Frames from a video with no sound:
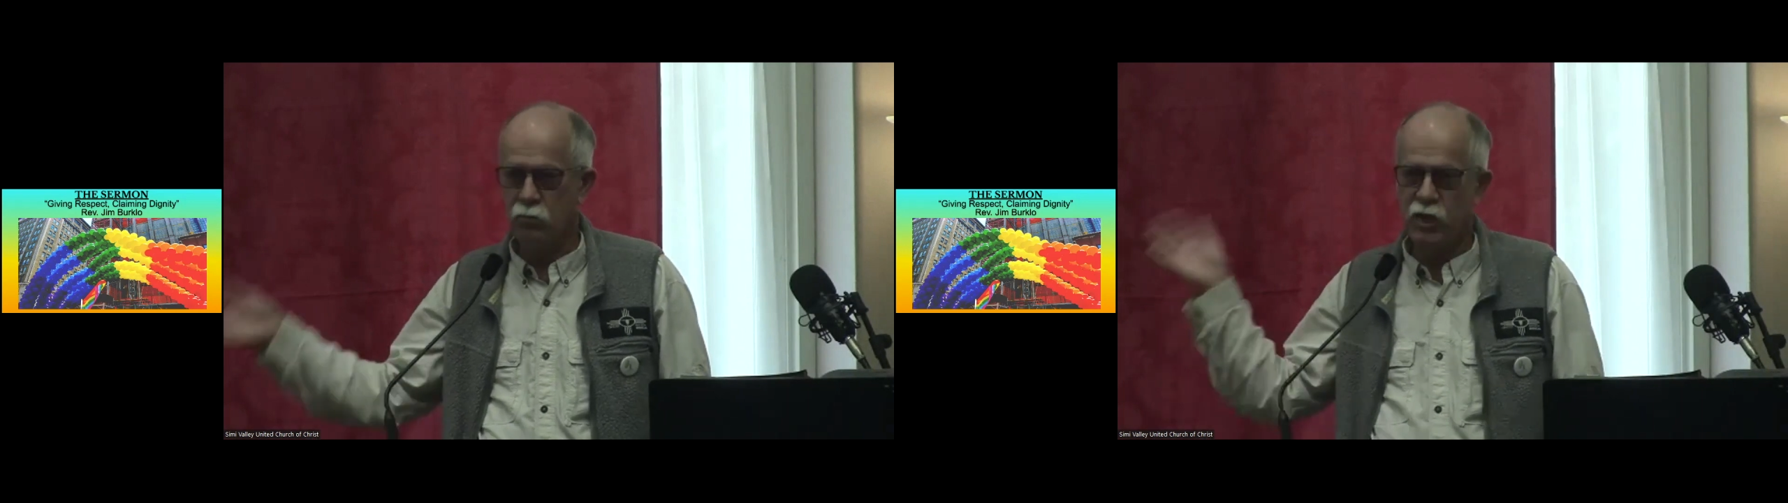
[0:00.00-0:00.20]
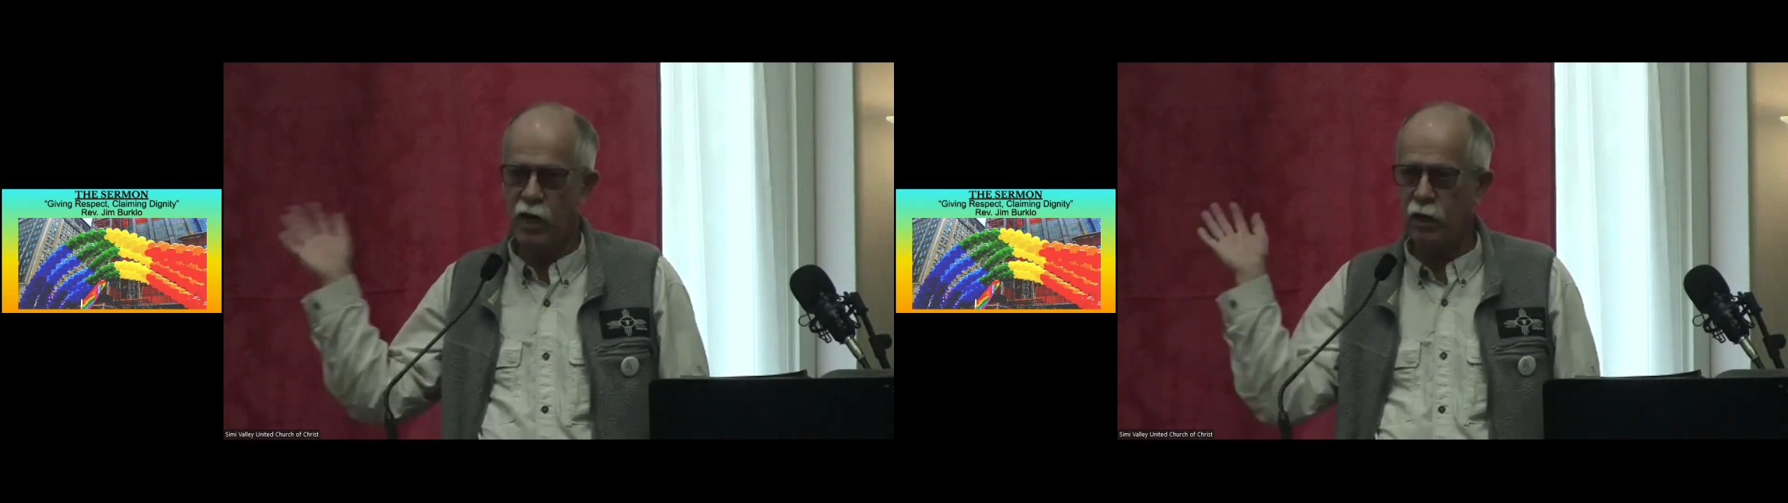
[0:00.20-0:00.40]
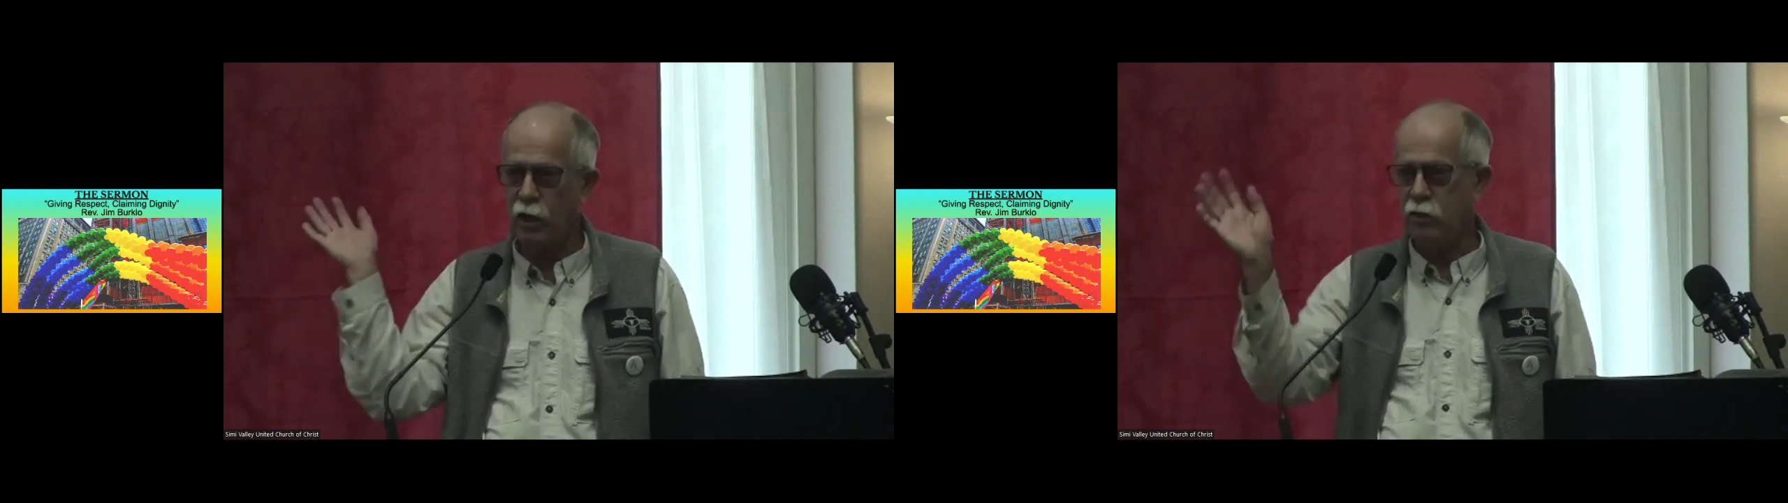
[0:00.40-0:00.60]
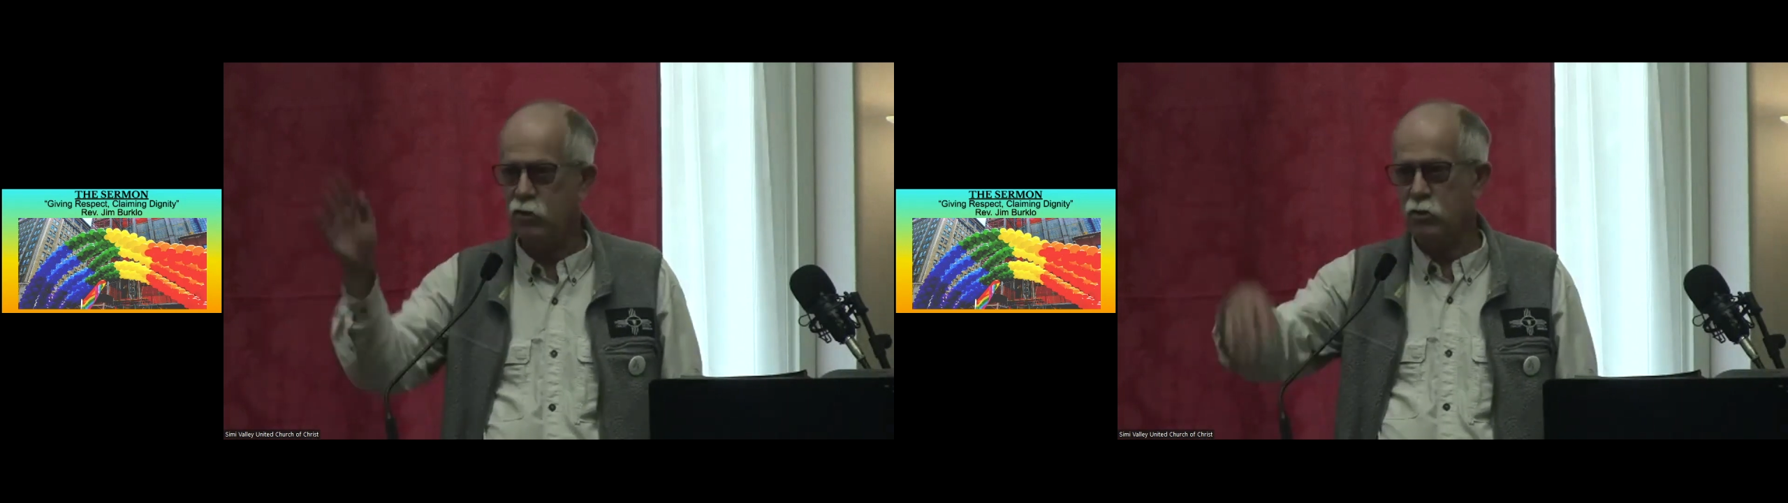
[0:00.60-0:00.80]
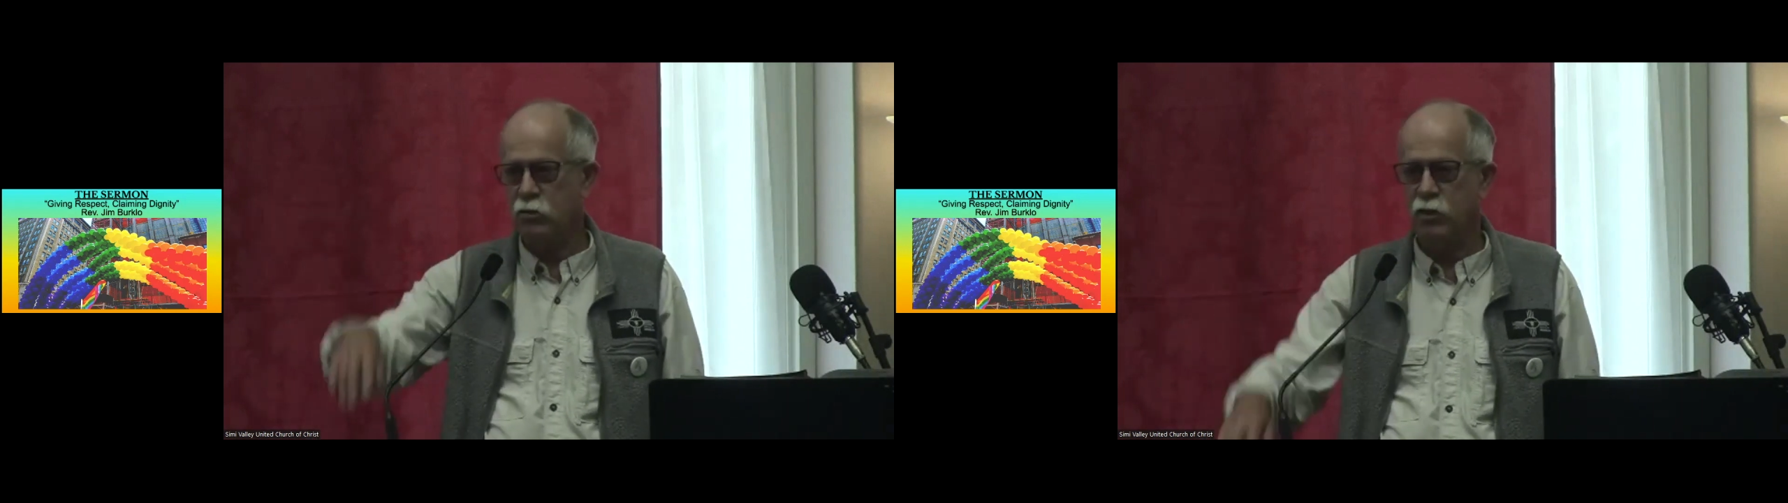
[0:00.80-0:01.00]

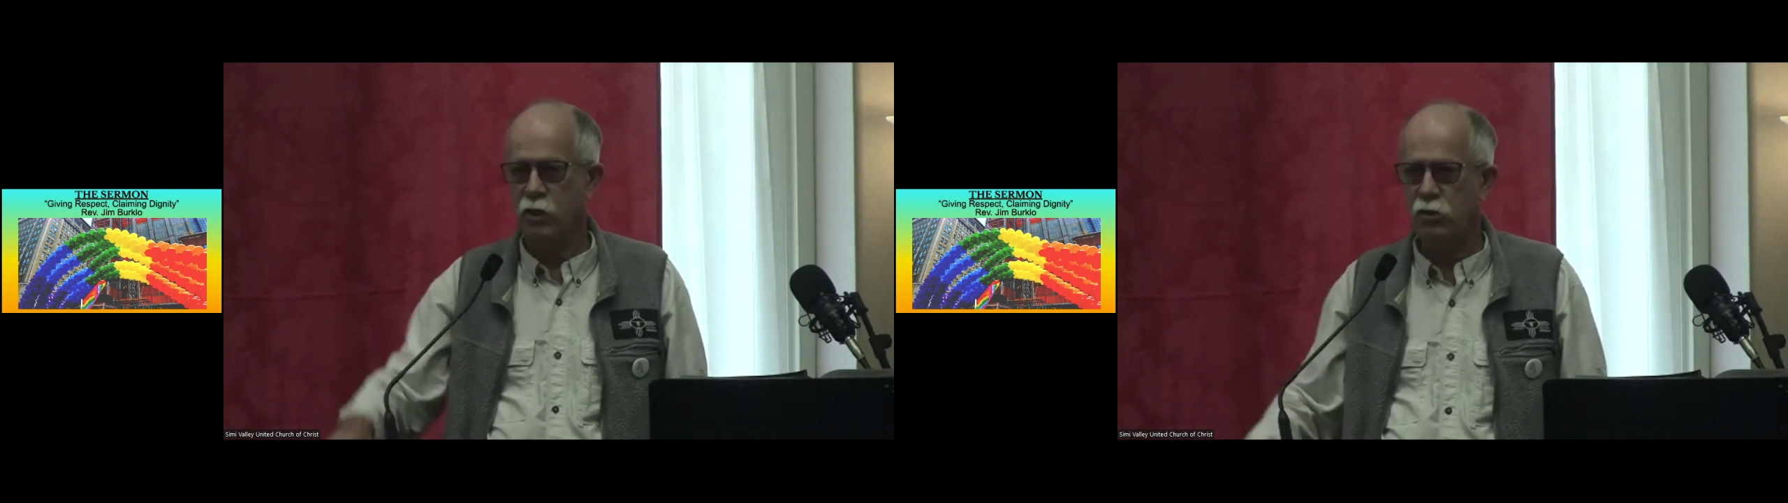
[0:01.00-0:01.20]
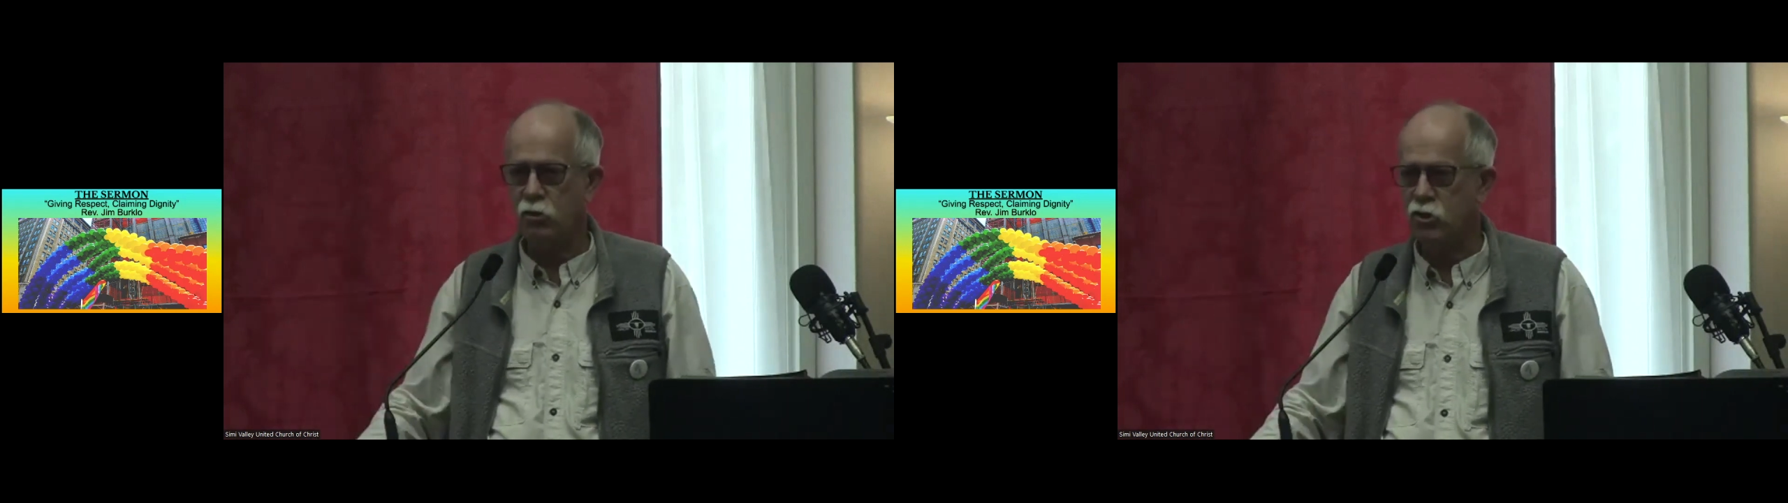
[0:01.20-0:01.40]
decades in inner